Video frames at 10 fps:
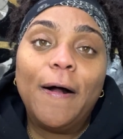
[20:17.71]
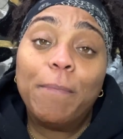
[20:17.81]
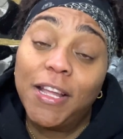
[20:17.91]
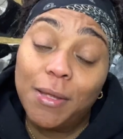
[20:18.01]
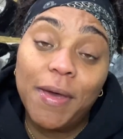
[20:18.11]

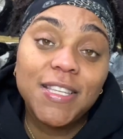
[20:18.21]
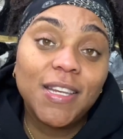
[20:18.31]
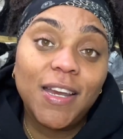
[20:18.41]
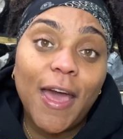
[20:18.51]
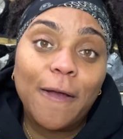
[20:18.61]
Make the best of
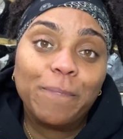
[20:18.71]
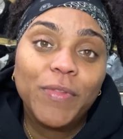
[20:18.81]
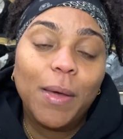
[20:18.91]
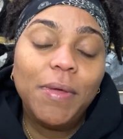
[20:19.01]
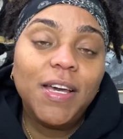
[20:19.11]
the day.
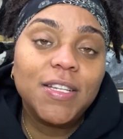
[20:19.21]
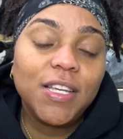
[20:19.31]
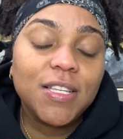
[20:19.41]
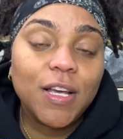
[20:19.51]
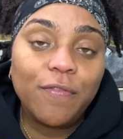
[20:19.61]
Be good to
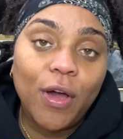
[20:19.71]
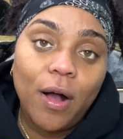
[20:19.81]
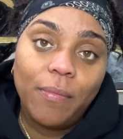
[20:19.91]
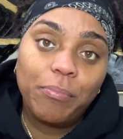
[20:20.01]
yourself, y'all.